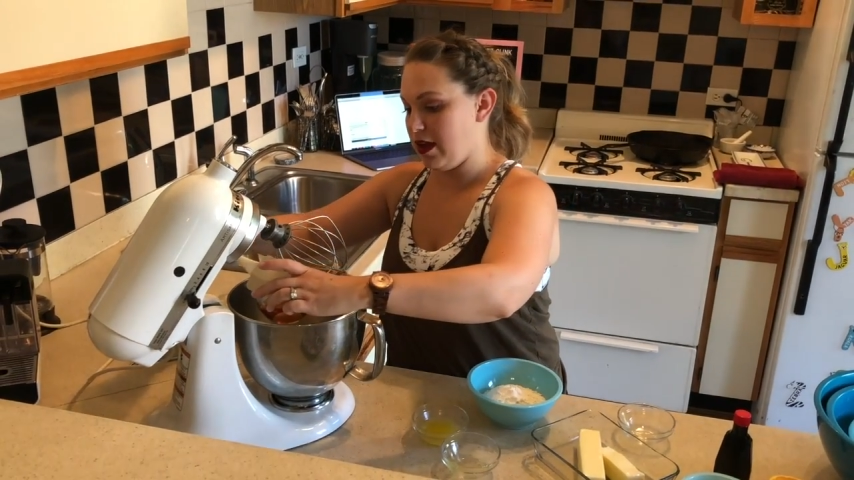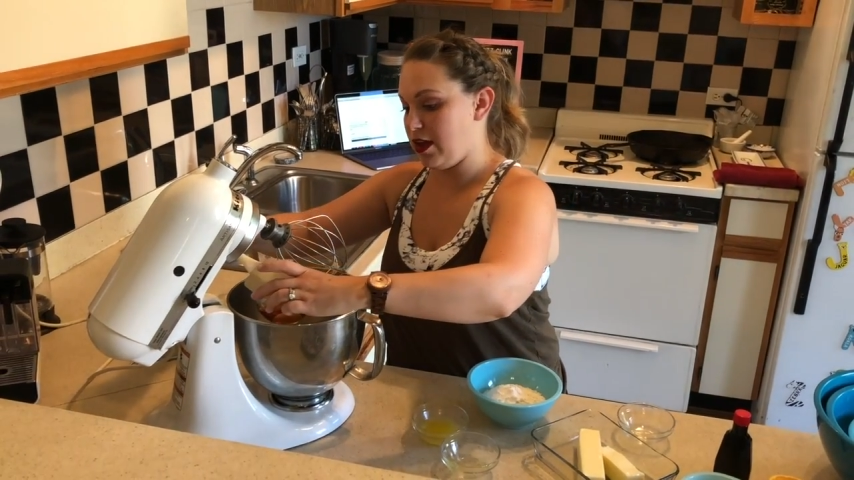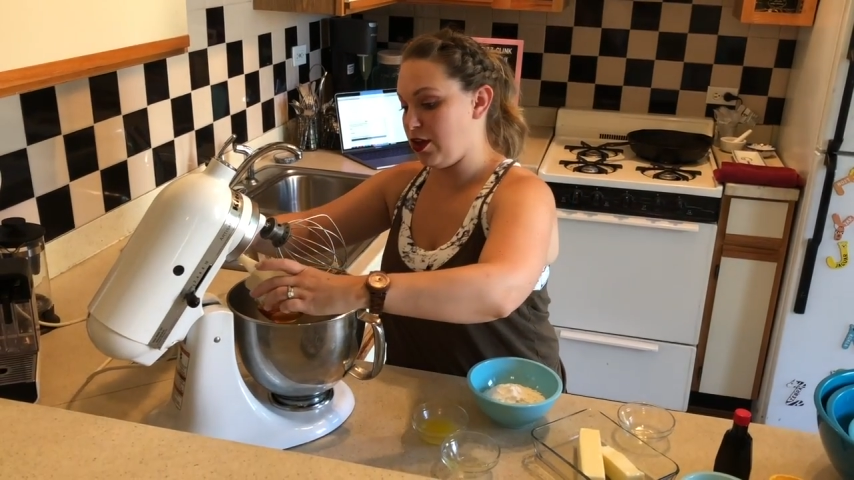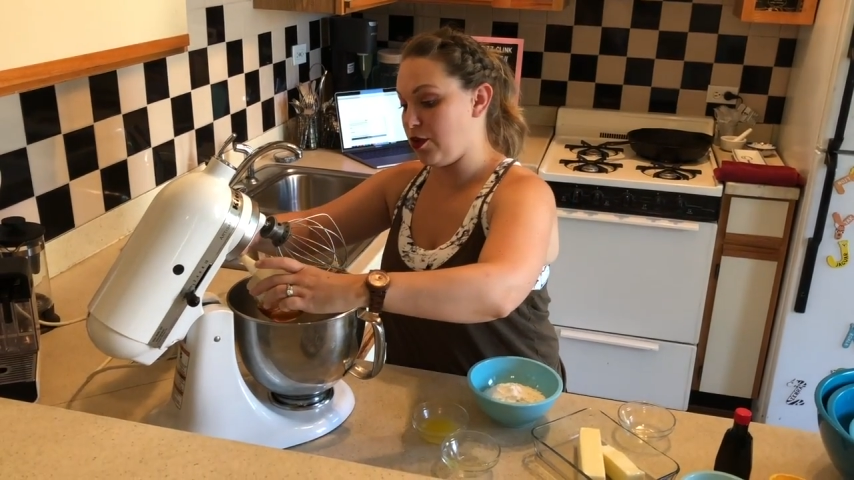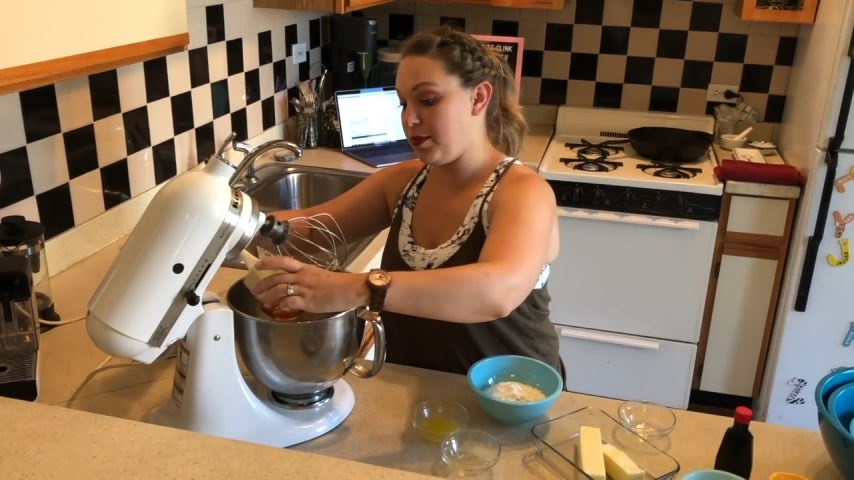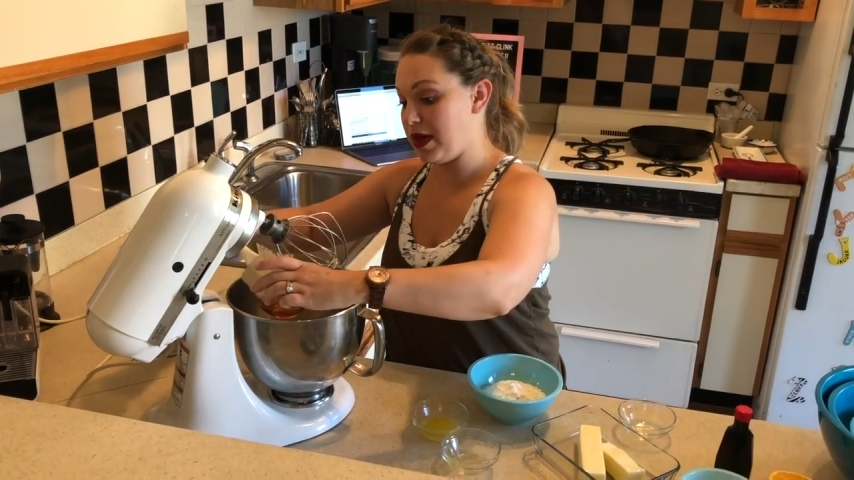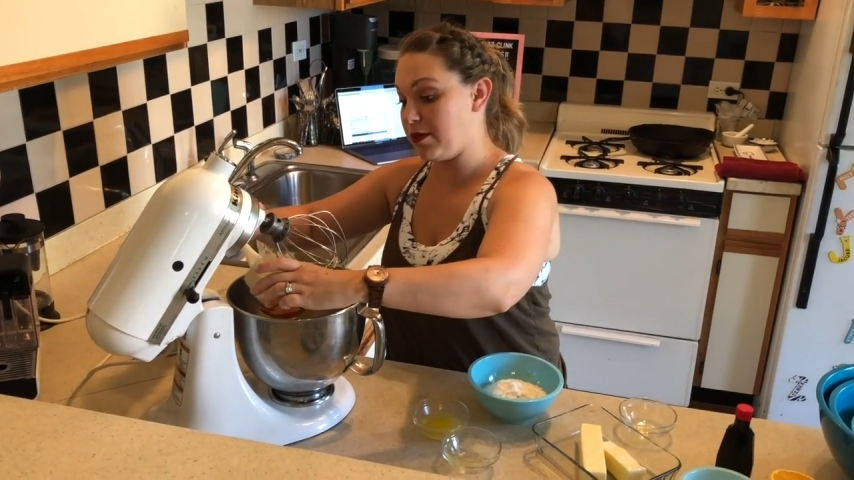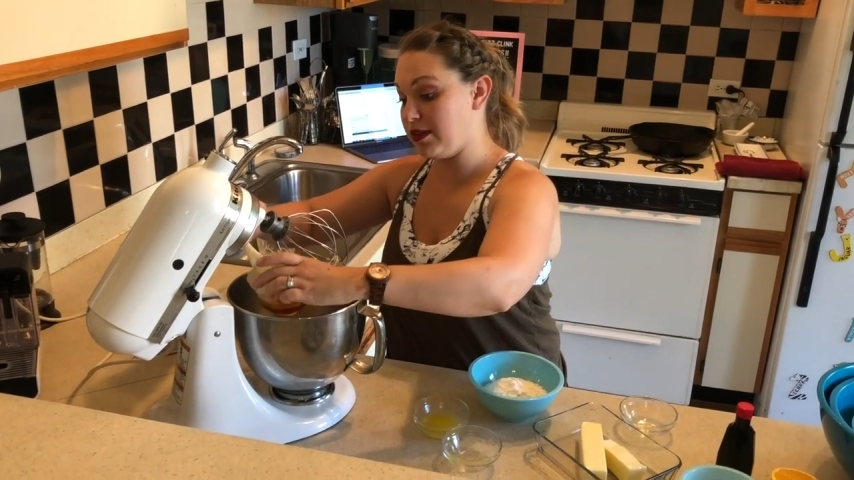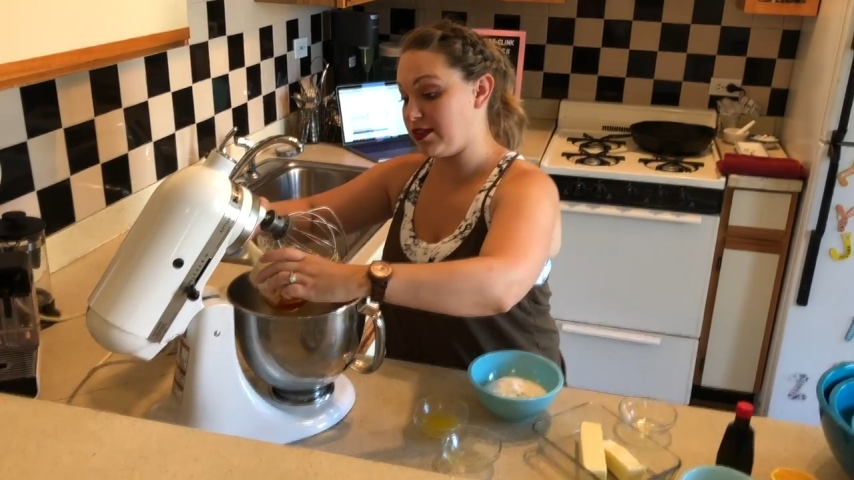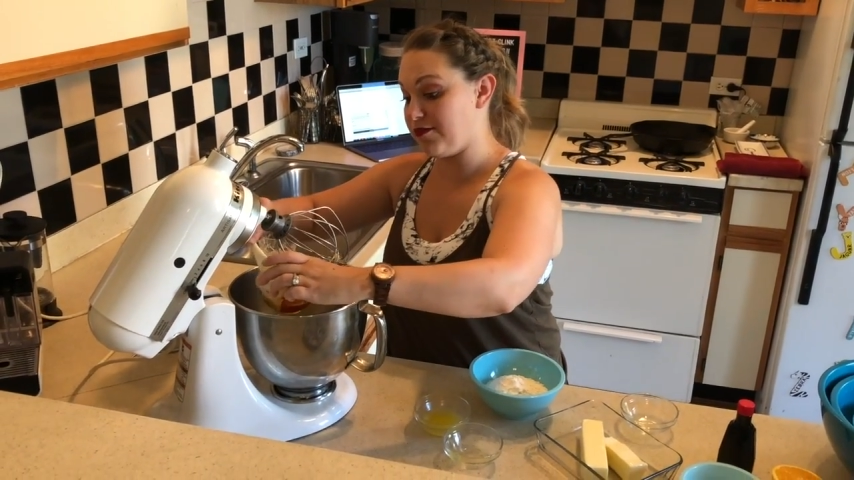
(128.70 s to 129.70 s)
Now you'll be
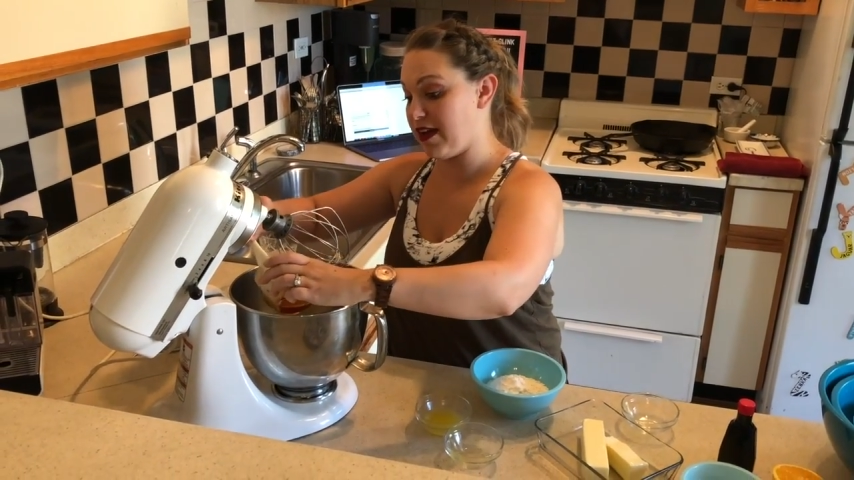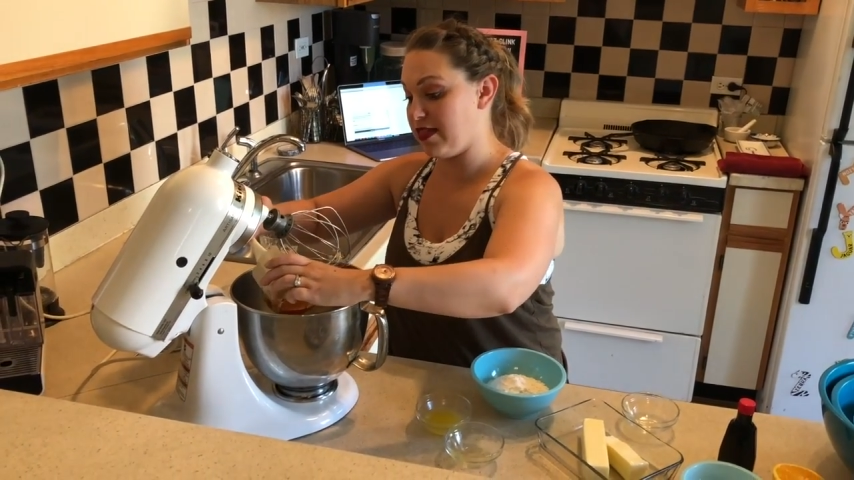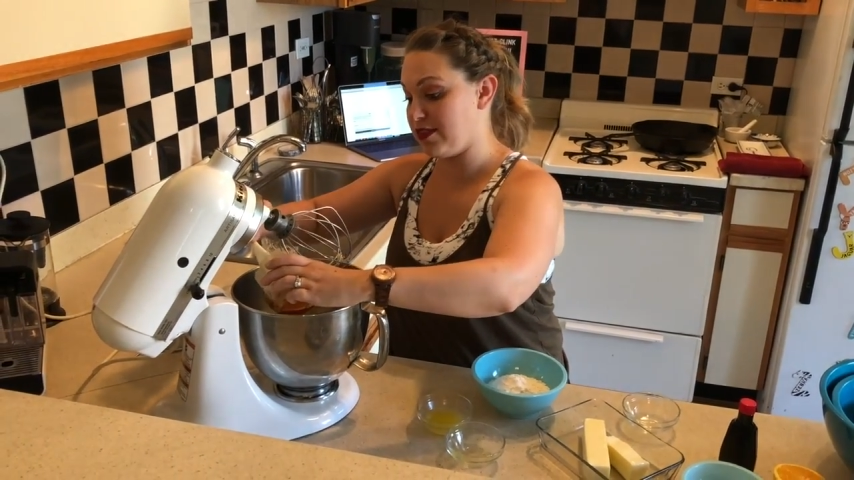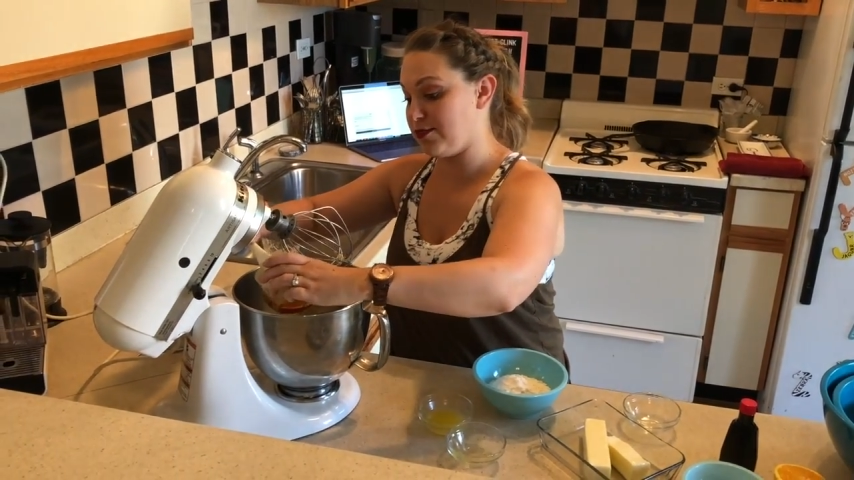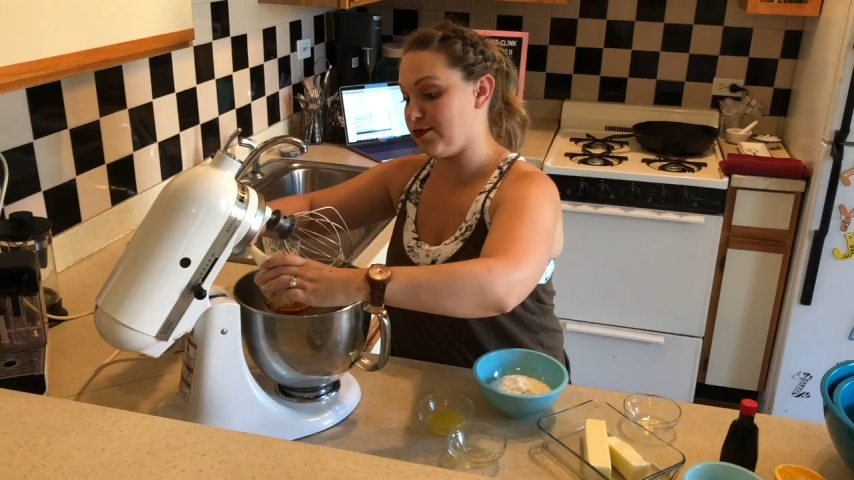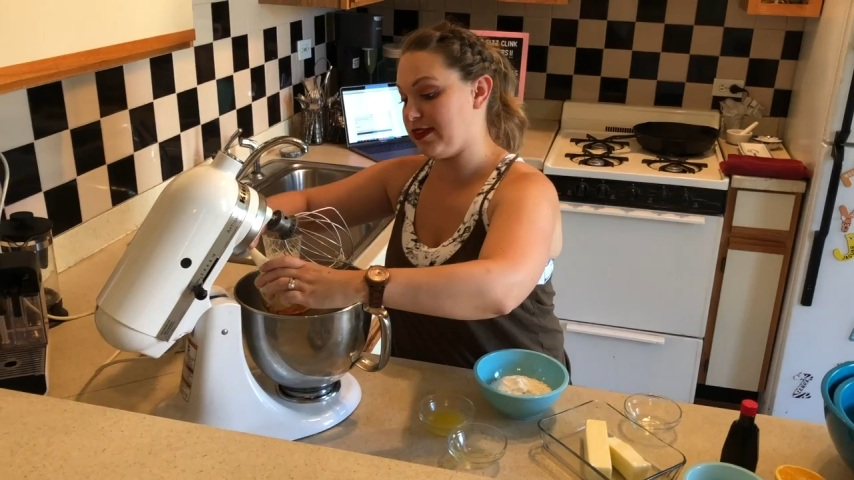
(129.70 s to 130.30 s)
able to find this